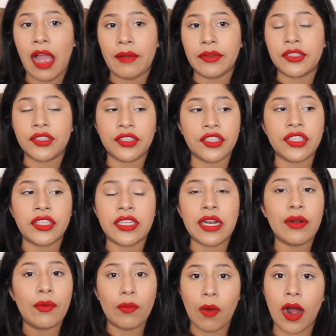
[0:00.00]
I was just
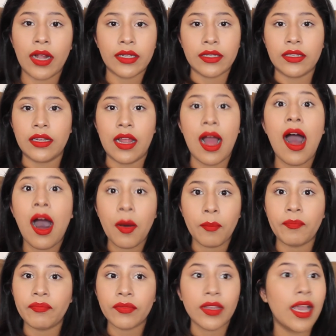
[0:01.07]
didn't want
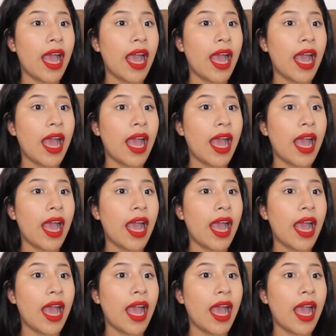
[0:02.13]
help.